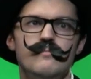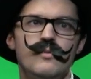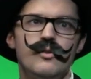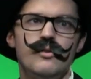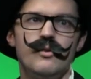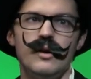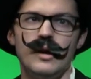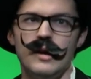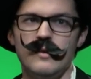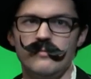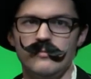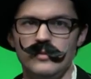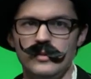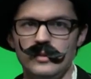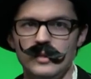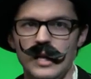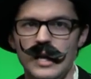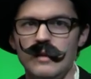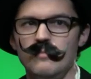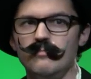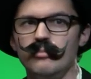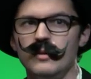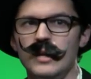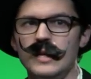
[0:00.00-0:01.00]
more effort
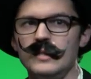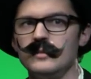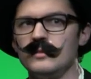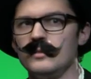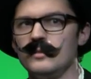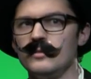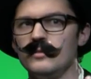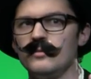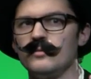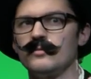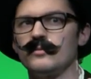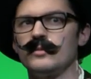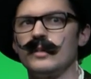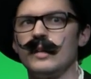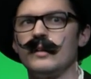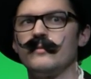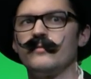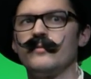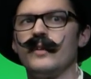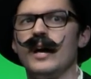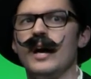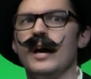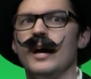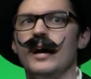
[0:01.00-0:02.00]
and placing
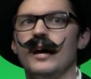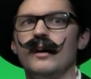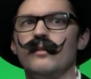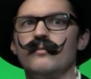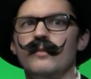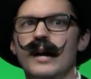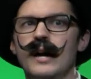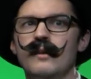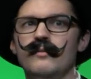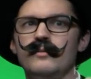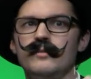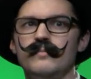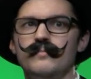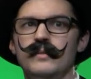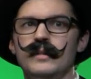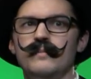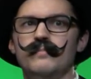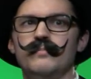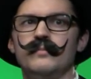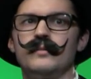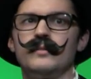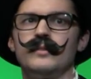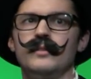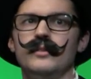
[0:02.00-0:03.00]
yourself around
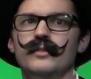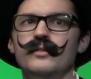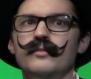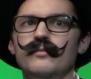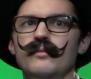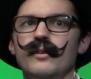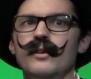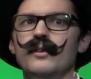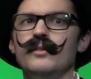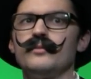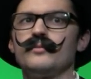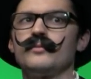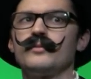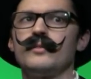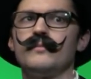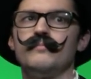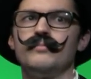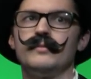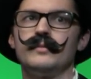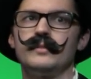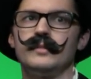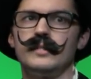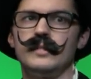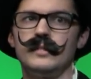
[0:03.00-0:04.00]
people who also
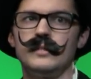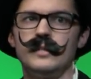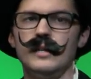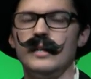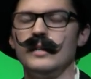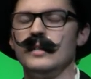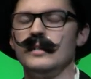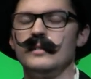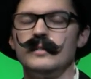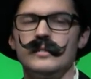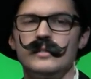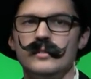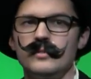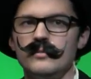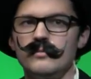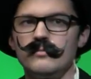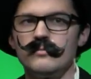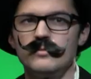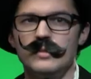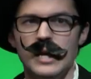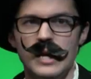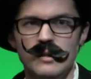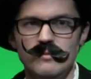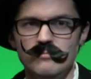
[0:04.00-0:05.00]
put in an additional
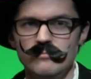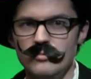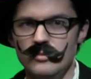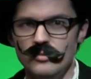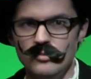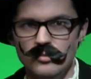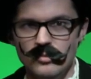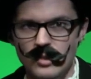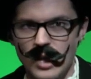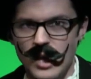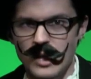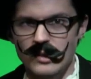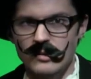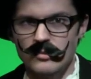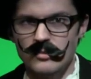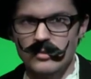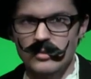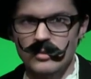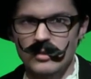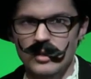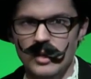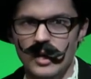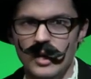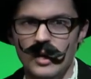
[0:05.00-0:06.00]

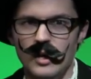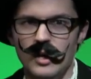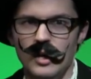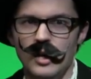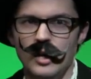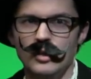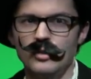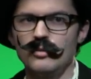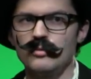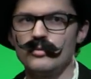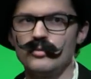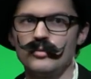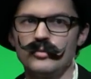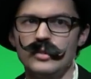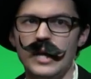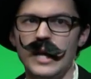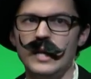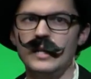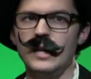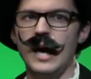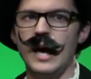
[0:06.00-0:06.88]
10%. You'll stand